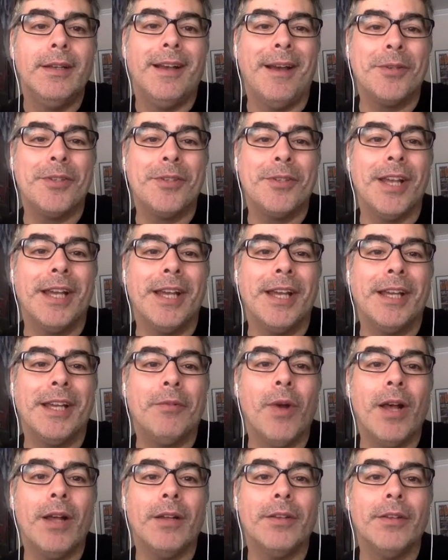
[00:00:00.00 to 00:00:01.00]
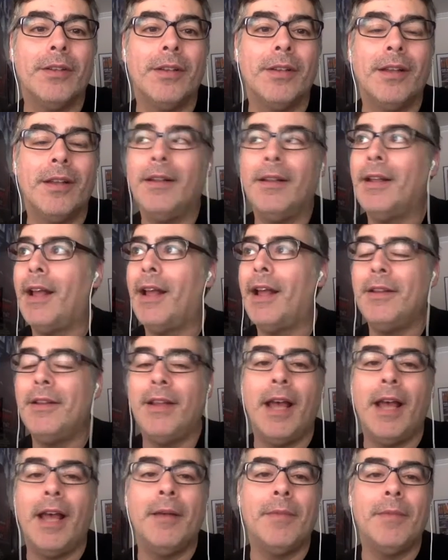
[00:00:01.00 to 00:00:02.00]
I was like, well,
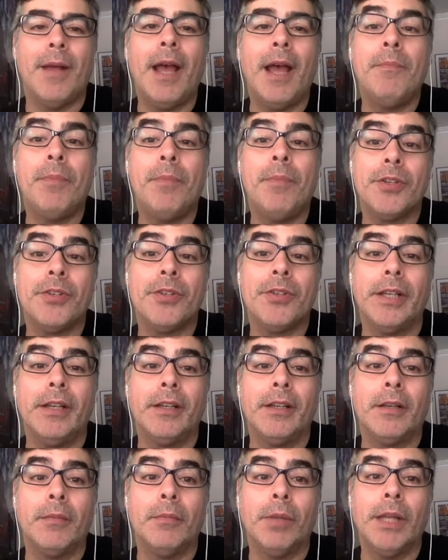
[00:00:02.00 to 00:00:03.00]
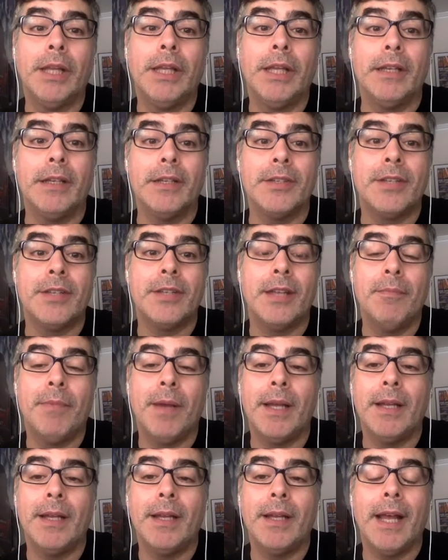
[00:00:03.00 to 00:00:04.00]
I'm personally a completist,
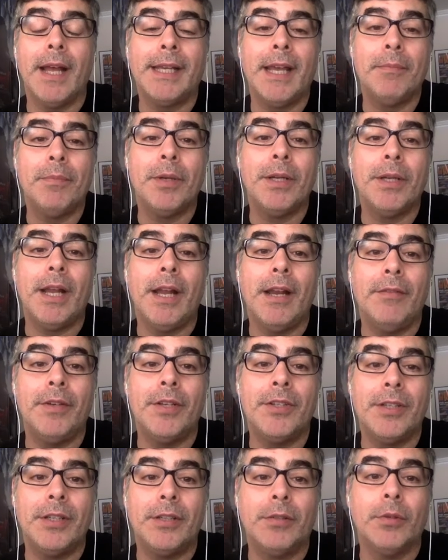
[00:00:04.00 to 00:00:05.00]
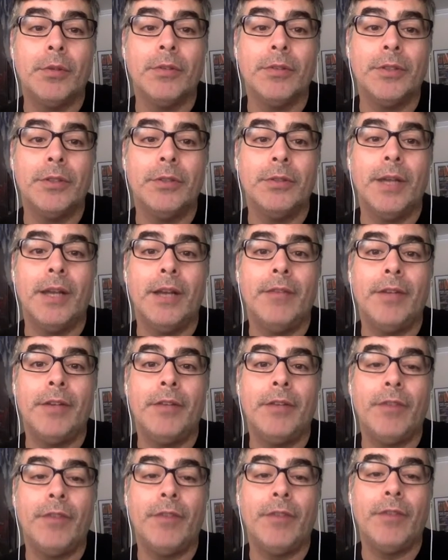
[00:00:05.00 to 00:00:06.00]
but I can't put every sequel to
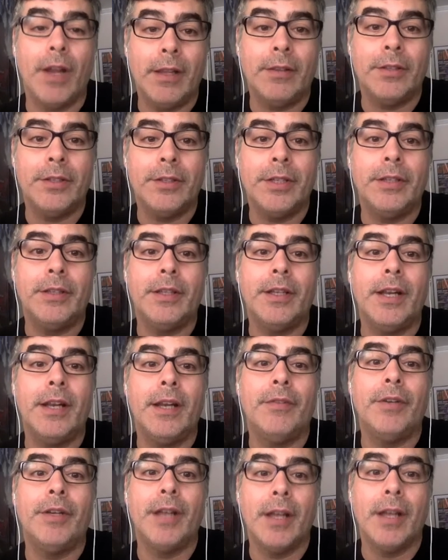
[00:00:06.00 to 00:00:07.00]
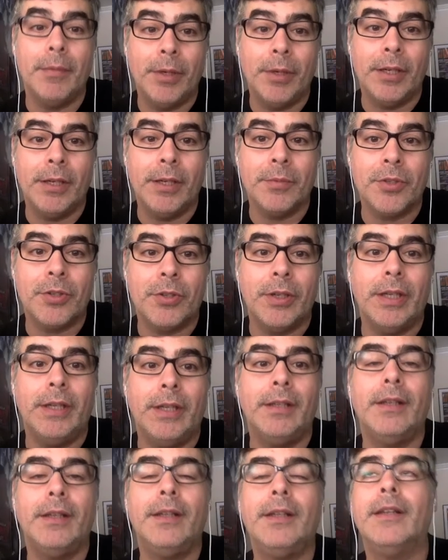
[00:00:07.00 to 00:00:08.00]
every Friday the 13th and every Nightmare on Elm
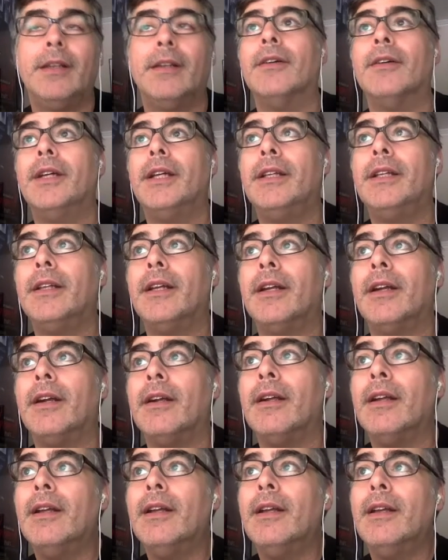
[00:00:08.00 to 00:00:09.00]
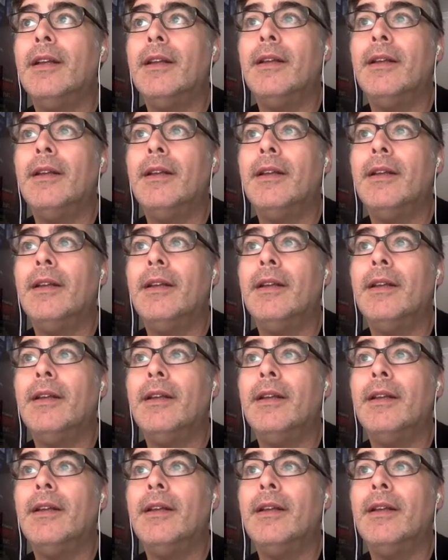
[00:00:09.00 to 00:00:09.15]
Street, in there.